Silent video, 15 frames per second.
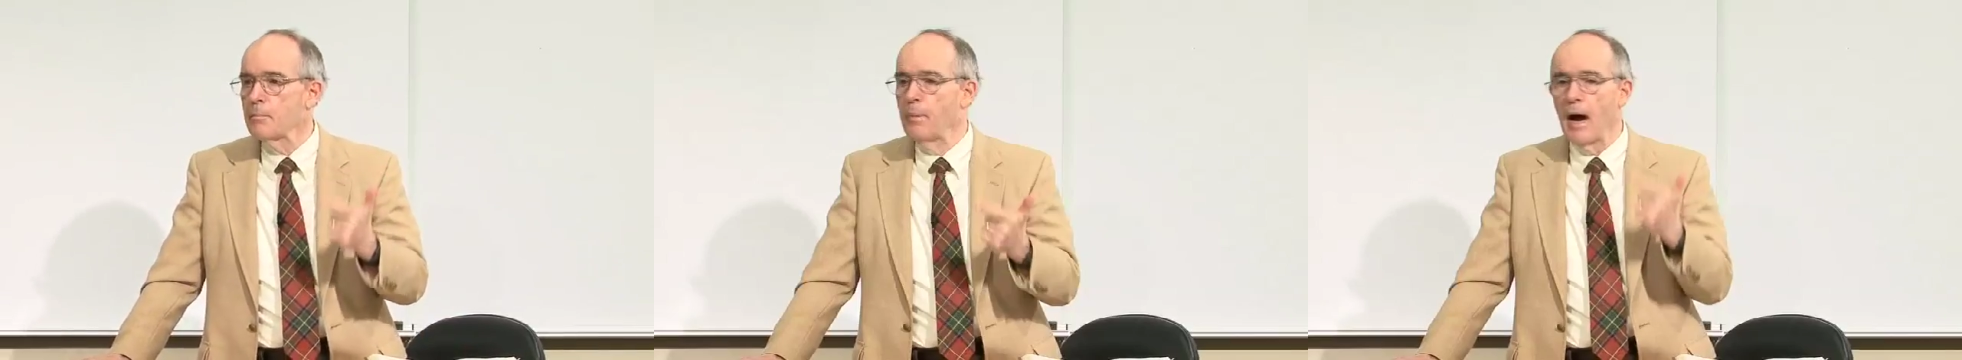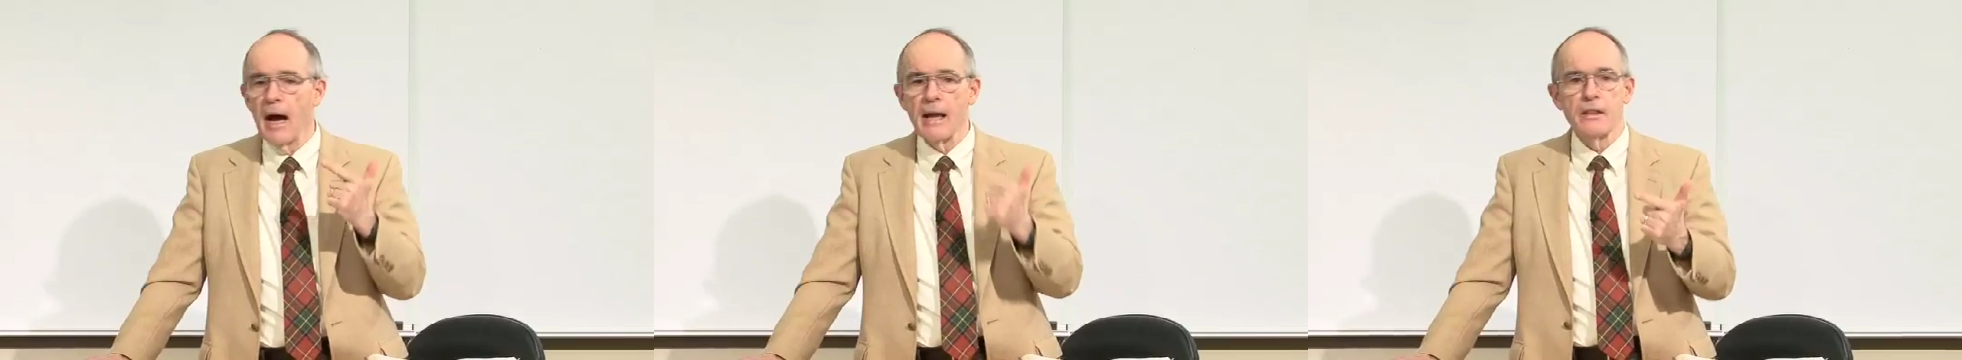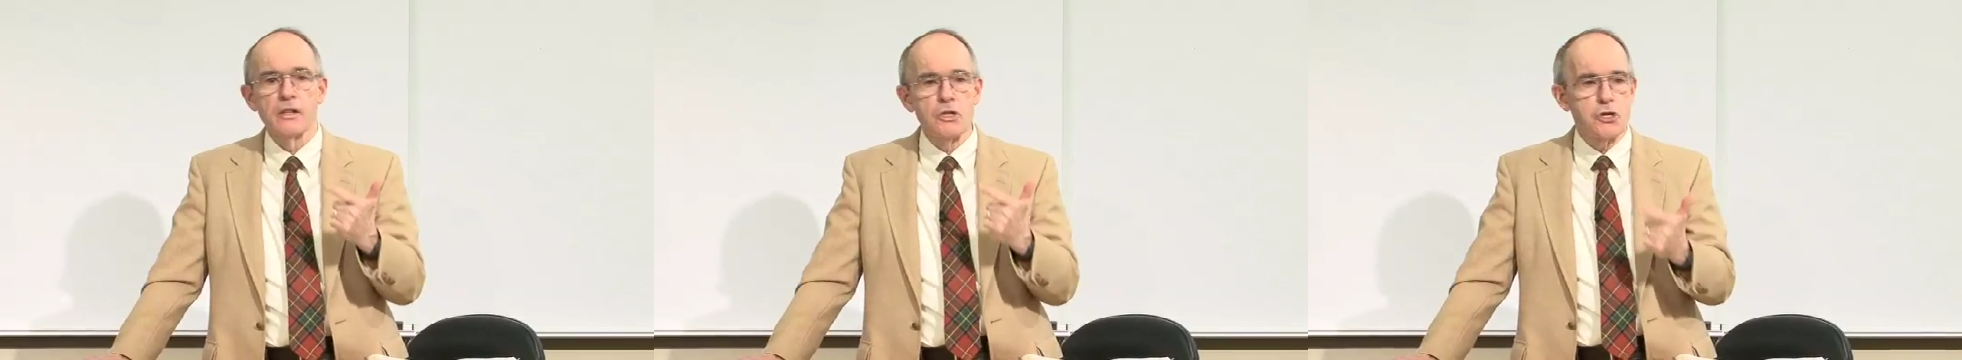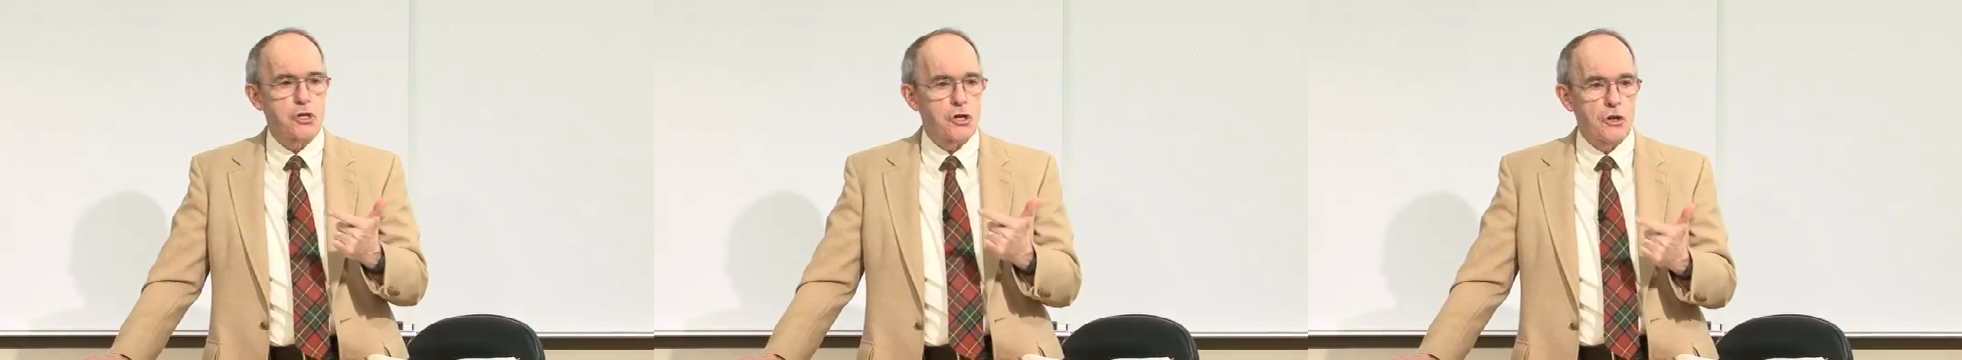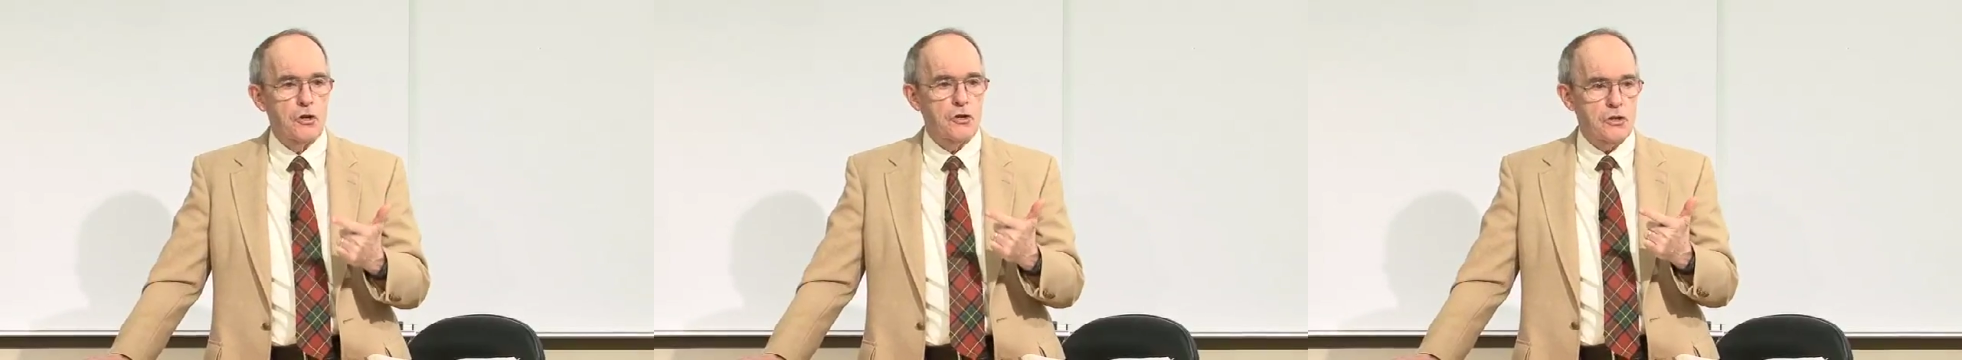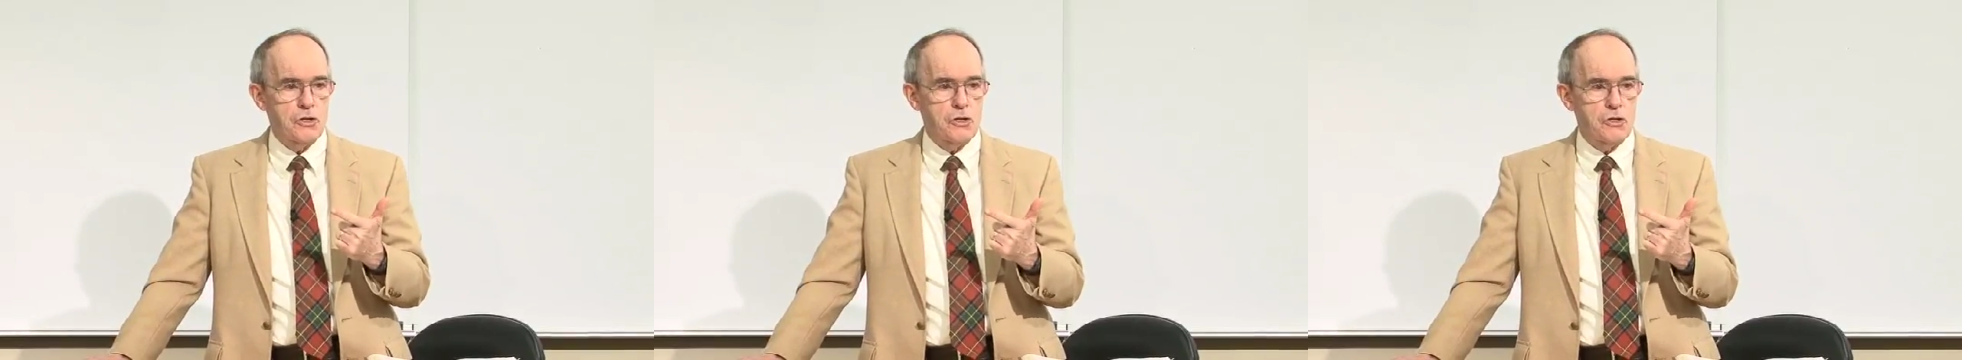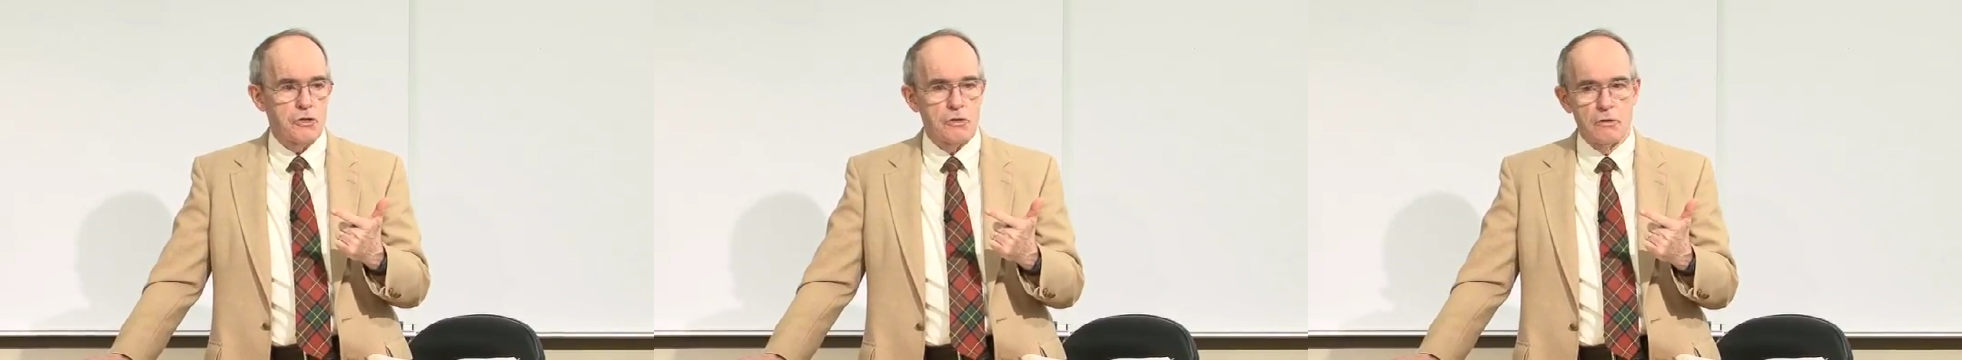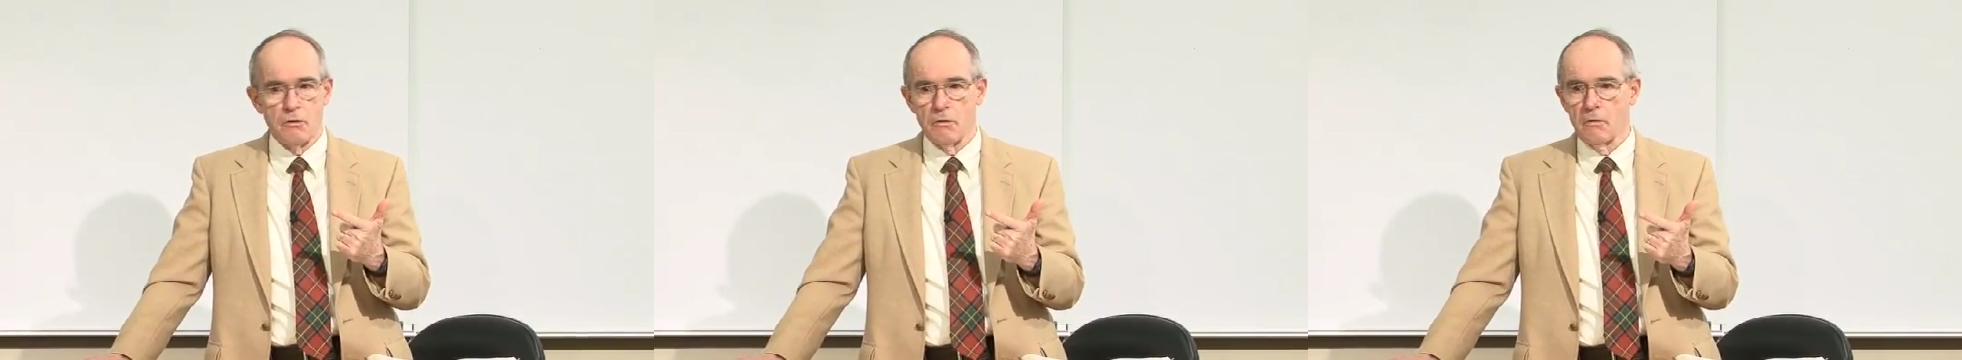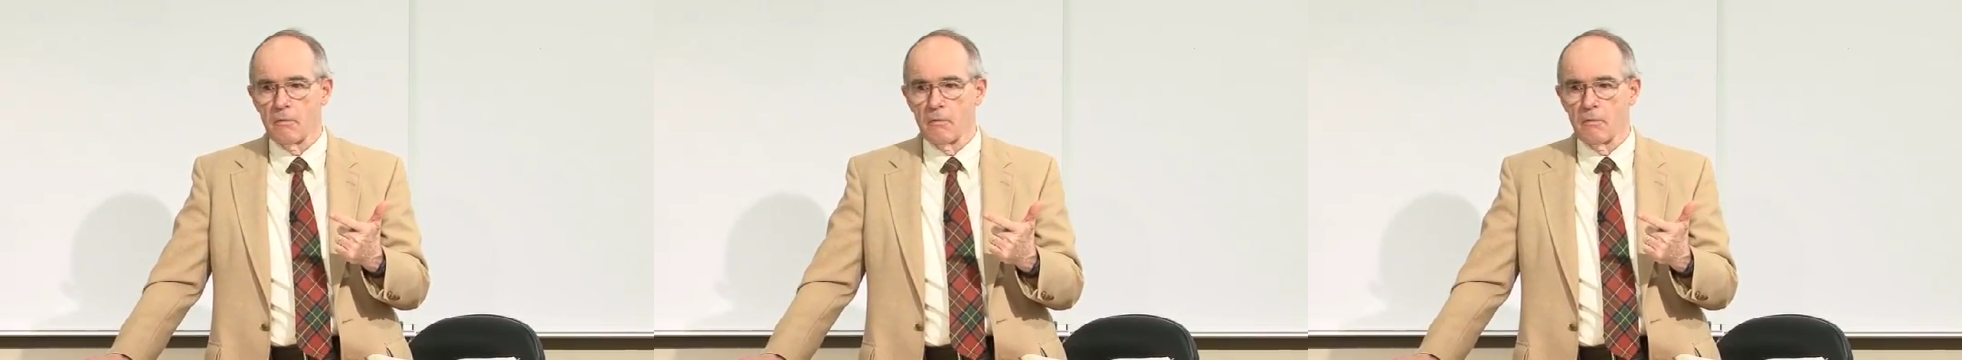by the church,